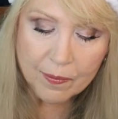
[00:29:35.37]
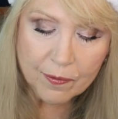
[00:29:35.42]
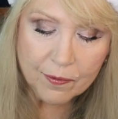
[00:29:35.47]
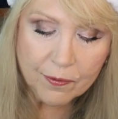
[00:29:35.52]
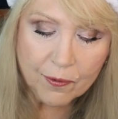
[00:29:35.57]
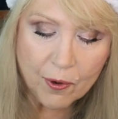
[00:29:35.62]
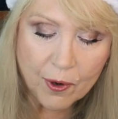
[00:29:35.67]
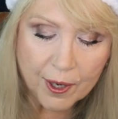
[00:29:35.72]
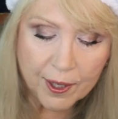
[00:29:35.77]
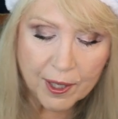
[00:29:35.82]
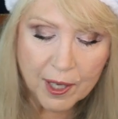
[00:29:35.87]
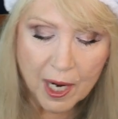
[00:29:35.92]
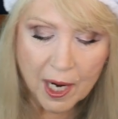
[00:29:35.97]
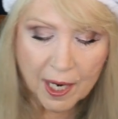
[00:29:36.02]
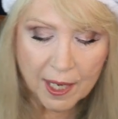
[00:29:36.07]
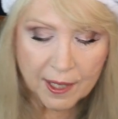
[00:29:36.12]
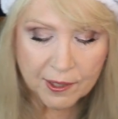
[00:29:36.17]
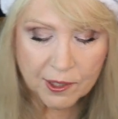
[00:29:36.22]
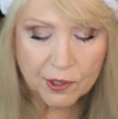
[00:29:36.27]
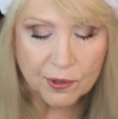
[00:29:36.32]
For
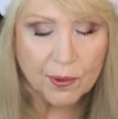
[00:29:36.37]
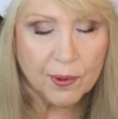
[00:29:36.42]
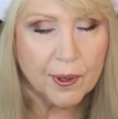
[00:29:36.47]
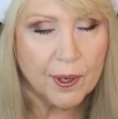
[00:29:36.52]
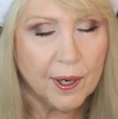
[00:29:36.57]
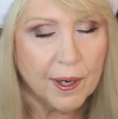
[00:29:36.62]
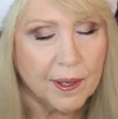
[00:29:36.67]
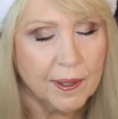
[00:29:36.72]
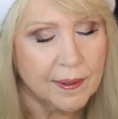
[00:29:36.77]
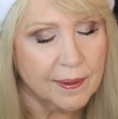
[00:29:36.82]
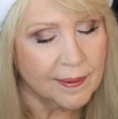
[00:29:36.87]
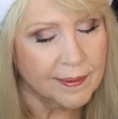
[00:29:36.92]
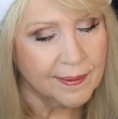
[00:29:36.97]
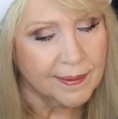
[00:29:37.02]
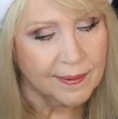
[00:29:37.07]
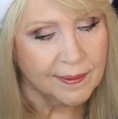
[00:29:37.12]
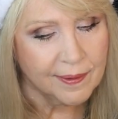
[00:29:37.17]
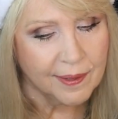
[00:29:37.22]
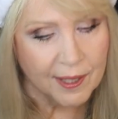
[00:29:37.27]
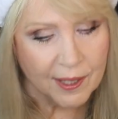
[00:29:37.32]
contour,
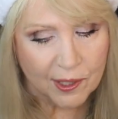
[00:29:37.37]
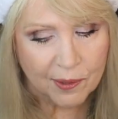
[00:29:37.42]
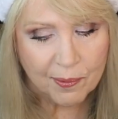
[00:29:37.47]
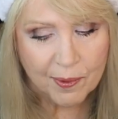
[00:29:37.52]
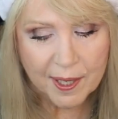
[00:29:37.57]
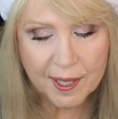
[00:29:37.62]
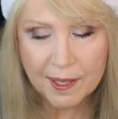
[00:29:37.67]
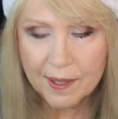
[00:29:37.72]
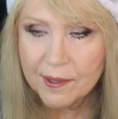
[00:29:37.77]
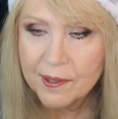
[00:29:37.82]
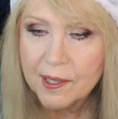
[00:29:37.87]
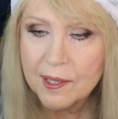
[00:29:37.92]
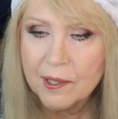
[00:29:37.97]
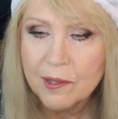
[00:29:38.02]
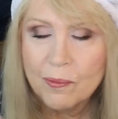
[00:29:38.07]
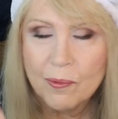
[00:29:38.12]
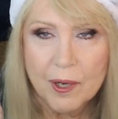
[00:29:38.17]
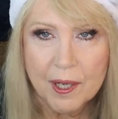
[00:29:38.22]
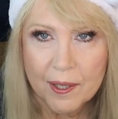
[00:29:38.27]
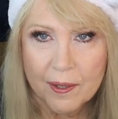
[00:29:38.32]
this wins.
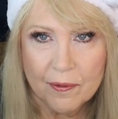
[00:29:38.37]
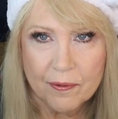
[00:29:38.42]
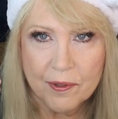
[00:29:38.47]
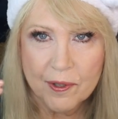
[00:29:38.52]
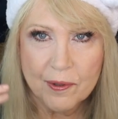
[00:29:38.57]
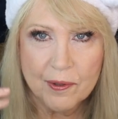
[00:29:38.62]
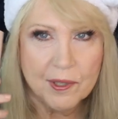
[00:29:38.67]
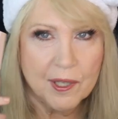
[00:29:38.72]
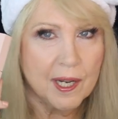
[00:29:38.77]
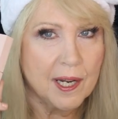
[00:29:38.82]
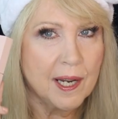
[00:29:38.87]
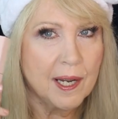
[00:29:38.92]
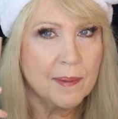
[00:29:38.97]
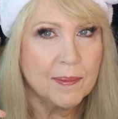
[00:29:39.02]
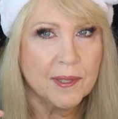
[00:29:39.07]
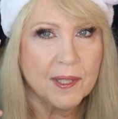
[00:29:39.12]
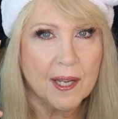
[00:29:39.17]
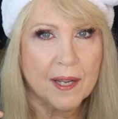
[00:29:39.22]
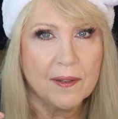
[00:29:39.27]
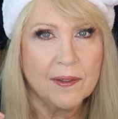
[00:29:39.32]
It's won a few
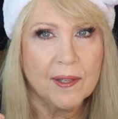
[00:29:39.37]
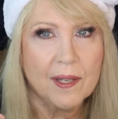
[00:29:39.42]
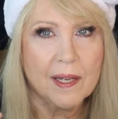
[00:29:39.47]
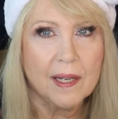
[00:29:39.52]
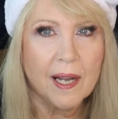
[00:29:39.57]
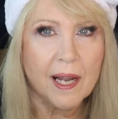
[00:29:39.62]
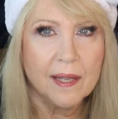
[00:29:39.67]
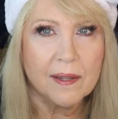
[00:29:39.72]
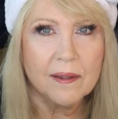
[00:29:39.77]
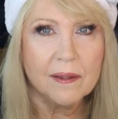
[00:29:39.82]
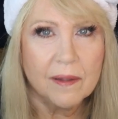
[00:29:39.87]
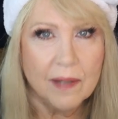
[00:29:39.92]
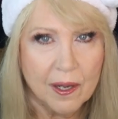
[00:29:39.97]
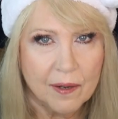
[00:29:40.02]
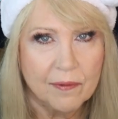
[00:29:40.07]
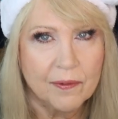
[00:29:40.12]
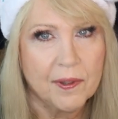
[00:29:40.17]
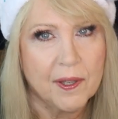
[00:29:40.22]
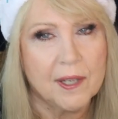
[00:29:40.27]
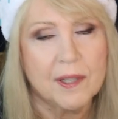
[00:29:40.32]
times, I think. I
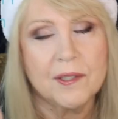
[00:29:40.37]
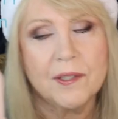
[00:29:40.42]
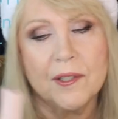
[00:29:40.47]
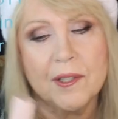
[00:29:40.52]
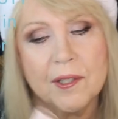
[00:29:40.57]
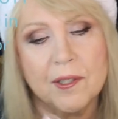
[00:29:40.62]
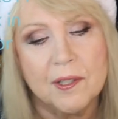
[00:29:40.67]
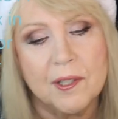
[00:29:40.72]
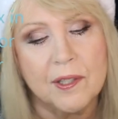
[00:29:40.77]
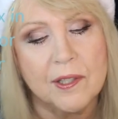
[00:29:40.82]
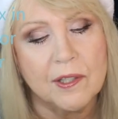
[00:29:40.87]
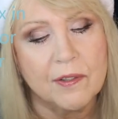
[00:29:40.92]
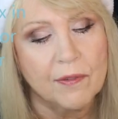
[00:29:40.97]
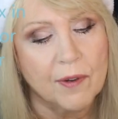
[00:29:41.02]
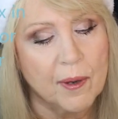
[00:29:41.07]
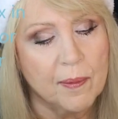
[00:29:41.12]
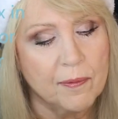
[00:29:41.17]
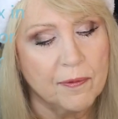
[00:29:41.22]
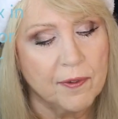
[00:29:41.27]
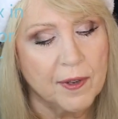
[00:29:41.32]
love this. This is
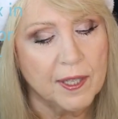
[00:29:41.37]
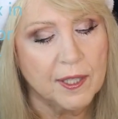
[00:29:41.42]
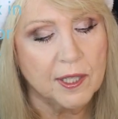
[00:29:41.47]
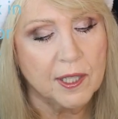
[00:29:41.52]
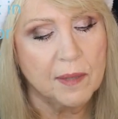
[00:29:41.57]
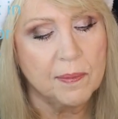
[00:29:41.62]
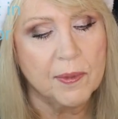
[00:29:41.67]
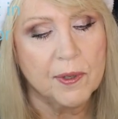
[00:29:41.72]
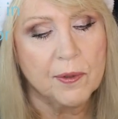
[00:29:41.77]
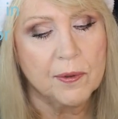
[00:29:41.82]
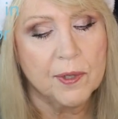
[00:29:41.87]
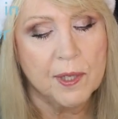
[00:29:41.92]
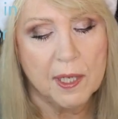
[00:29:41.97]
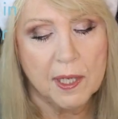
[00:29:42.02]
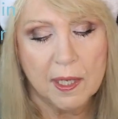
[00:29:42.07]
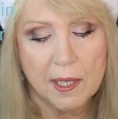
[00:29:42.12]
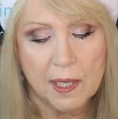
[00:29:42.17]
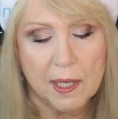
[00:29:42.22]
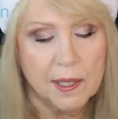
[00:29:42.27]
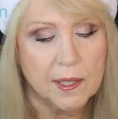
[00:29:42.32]
from Fenty
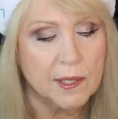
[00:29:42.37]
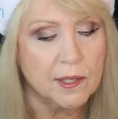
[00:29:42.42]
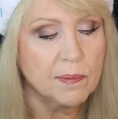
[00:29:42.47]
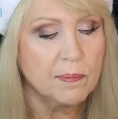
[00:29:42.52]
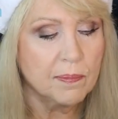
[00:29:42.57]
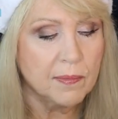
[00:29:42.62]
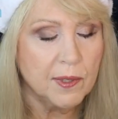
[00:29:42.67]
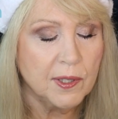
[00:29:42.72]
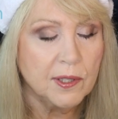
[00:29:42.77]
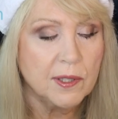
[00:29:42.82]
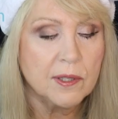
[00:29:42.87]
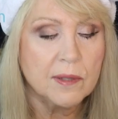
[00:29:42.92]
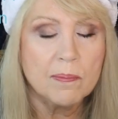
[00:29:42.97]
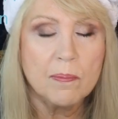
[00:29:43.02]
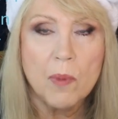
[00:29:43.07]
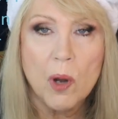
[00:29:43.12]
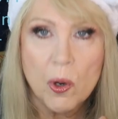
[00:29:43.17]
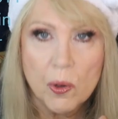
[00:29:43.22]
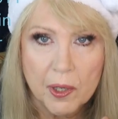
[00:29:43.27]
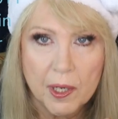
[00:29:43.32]
Beauty. This is
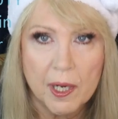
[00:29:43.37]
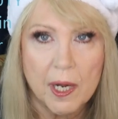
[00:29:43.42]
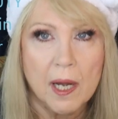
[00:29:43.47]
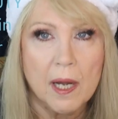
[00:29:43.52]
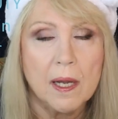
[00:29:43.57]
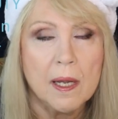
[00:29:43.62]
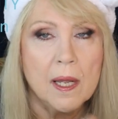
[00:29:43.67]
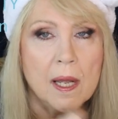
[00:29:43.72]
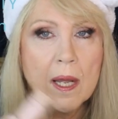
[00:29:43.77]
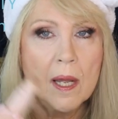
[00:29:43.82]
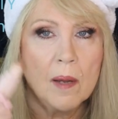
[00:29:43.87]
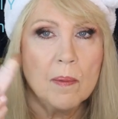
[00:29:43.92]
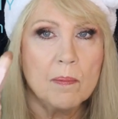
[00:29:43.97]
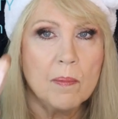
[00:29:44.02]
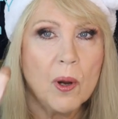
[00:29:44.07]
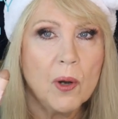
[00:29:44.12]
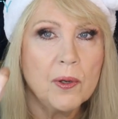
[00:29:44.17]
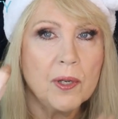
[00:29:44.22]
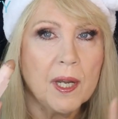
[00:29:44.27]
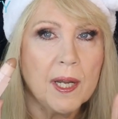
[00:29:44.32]
Mocha.
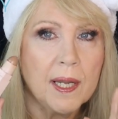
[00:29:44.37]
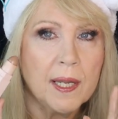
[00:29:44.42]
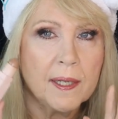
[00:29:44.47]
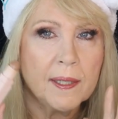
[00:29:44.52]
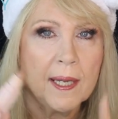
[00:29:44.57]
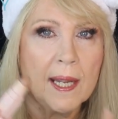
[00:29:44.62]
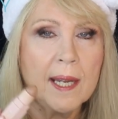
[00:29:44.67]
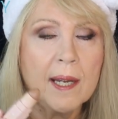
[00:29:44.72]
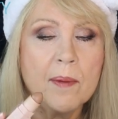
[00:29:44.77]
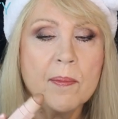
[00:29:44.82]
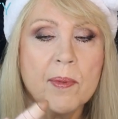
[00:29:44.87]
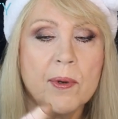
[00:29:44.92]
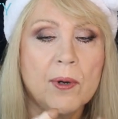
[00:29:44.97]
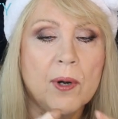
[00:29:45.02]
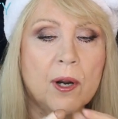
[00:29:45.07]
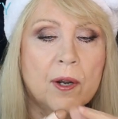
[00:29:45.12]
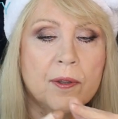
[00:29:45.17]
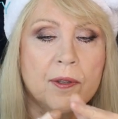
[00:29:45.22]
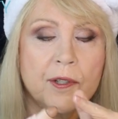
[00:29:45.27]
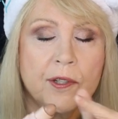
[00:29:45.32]
Mocha and Amber
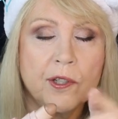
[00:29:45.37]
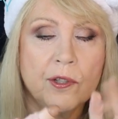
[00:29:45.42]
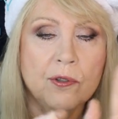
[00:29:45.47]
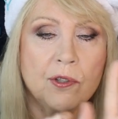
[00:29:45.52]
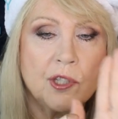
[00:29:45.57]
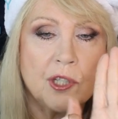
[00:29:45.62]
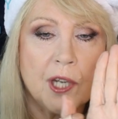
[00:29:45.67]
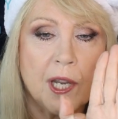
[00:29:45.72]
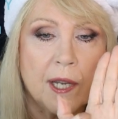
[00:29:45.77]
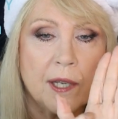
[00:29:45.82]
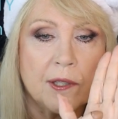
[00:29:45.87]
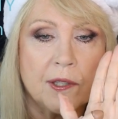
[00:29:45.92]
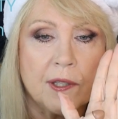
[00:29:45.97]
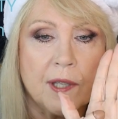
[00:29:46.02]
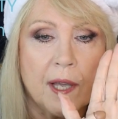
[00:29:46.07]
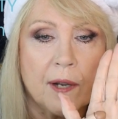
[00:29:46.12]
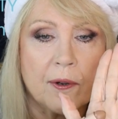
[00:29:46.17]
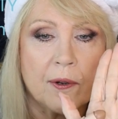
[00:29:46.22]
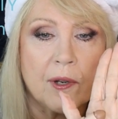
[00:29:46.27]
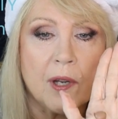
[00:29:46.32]
are the two shades
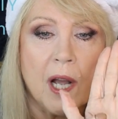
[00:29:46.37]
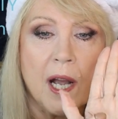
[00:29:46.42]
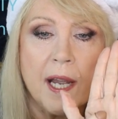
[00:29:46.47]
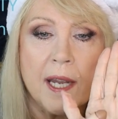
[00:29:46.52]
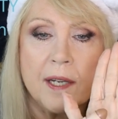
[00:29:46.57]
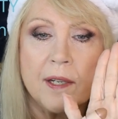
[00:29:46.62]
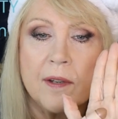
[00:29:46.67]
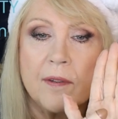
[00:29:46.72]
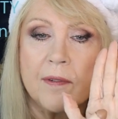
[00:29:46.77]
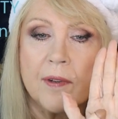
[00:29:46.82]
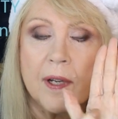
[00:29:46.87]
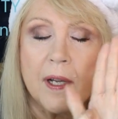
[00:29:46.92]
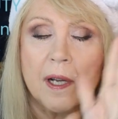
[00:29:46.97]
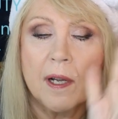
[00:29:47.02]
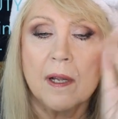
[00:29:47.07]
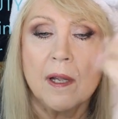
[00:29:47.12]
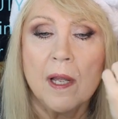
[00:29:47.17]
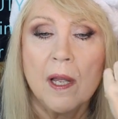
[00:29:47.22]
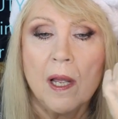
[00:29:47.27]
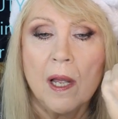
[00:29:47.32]
that are kind of
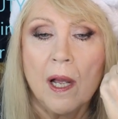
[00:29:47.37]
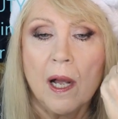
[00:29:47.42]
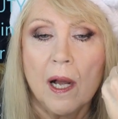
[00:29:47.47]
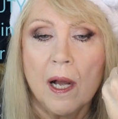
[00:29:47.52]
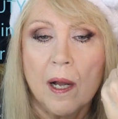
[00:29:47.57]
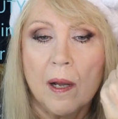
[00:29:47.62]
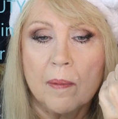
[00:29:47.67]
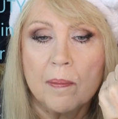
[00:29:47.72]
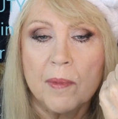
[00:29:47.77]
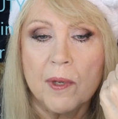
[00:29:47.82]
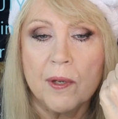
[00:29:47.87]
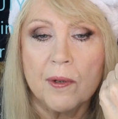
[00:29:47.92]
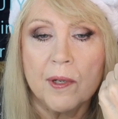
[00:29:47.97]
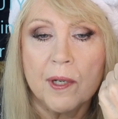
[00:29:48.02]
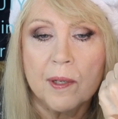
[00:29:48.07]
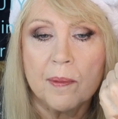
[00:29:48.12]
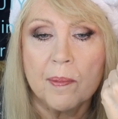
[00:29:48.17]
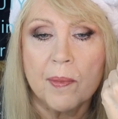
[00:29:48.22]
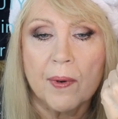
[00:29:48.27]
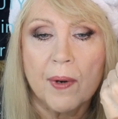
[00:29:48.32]
a
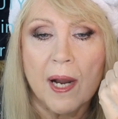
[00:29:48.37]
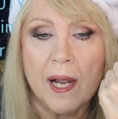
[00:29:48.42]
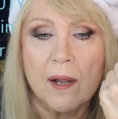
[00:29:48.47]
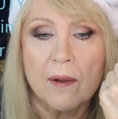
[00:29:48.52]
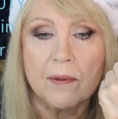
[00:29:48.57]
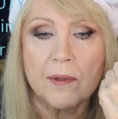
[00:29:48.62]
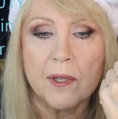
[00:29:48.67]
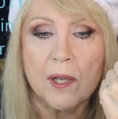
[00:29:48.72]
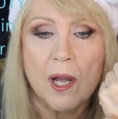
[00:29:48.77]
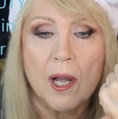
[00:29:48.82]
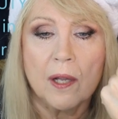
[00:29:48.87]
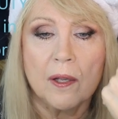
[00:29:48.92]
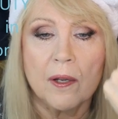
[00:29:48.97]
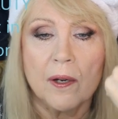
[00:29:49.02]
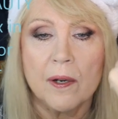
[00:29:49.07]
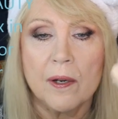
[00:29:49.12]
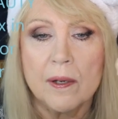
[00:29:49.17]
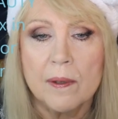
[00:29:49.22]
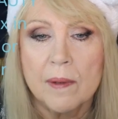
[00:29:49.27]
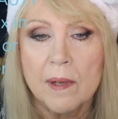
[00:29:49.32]
muted brown
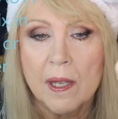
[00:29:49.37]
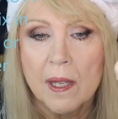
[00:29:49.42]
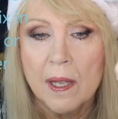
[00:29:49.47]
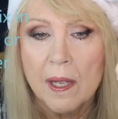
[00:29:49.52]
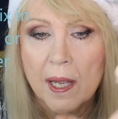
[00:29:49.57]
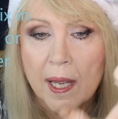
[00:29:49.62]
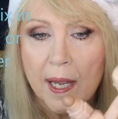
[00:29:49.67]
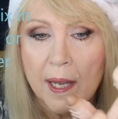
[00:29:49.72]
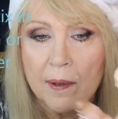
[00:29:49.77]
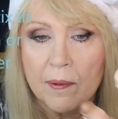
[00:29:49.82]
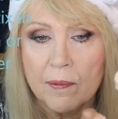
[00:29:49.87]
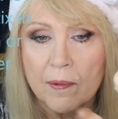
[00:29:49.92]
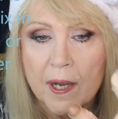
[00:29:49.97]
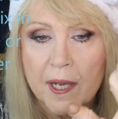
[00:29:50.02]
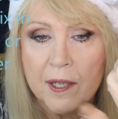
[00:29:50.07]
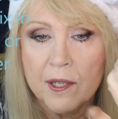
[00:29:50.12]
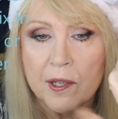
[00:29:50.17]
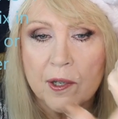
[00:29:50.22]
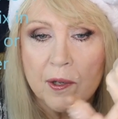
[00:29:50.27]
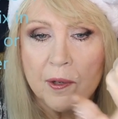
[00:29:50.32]
color, and
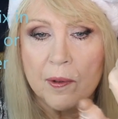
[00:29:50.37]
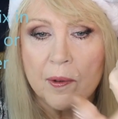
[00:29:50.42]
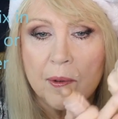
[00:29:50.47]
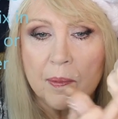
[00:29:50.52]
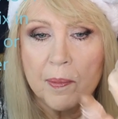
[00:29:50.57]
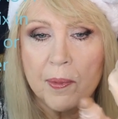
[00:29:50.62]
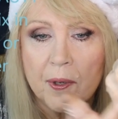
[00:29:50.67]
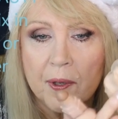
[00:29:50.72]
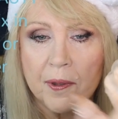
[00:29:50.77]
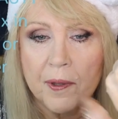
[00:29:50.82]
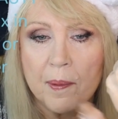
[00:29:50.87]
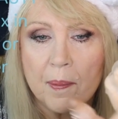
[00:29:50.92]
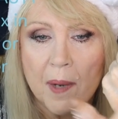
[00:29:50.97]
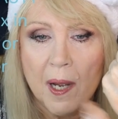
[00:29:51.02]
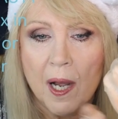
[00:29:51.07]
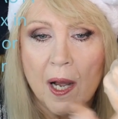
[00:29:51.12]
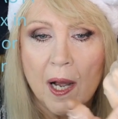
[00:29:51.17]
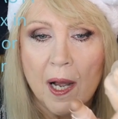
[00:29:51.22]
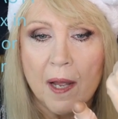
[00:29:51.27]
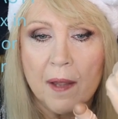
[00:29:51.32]
when you put them
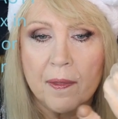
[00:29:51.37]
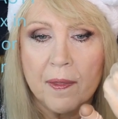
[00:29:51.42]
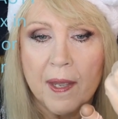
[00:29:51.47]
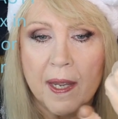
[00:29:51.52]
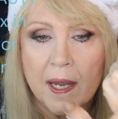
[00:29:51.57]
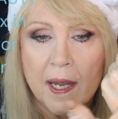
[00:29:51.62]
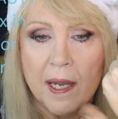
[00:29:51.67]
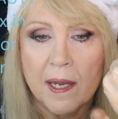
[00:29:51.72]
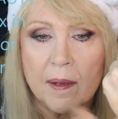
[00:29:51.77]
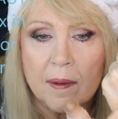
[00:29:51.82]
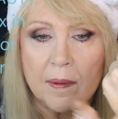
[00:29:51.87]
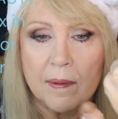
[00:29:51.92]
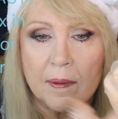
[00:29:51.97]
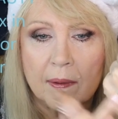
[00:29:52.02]
on, they